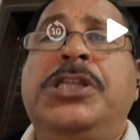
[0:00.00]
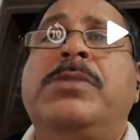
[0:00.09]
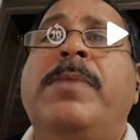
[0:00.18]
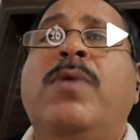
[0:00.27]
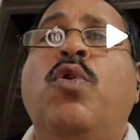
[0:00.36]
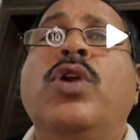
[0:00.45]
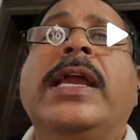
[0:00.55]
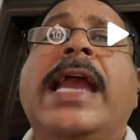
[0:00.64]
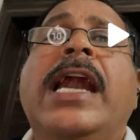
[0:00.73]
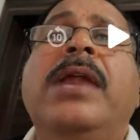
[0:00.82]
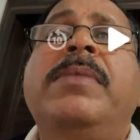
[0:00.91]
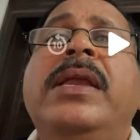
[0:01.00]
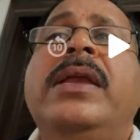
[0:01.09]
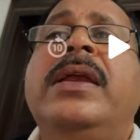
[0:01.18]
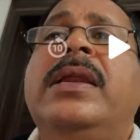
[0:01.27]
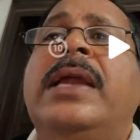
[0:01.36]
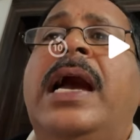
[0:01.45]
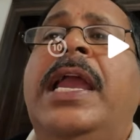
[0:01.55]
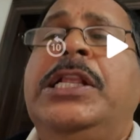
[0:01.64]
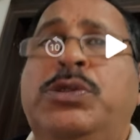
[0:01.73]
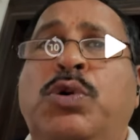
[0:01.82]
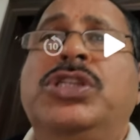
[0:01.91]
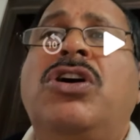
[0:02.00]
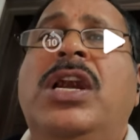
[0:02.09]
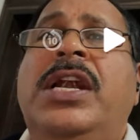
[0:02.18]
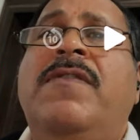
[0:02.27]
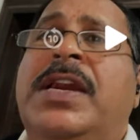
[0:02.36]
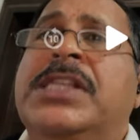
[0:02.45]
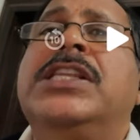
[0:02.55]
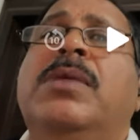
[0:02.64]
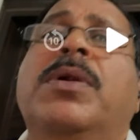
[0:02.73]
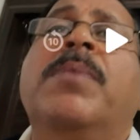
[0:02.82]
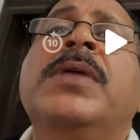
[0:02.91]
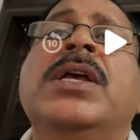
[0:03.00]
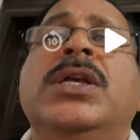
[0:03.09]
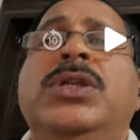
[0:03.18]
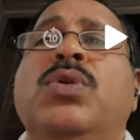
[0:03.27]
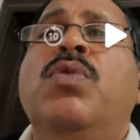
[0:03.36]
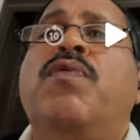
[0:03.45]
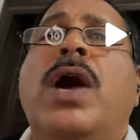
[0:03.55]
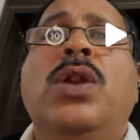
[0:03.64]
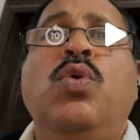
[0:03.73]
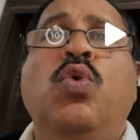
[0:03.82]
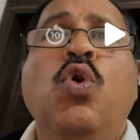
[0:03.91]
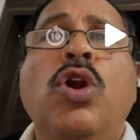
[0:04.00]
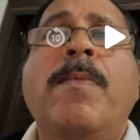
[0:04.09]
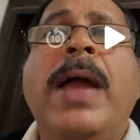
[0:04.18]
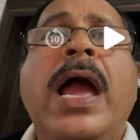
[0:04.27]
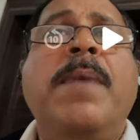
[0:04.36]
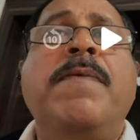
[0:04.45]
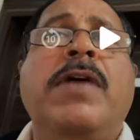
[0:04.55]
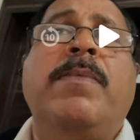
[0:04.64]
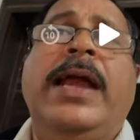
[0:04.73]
my own academy in NGO's colony, Vanasthalipuram. You follow Google Map for my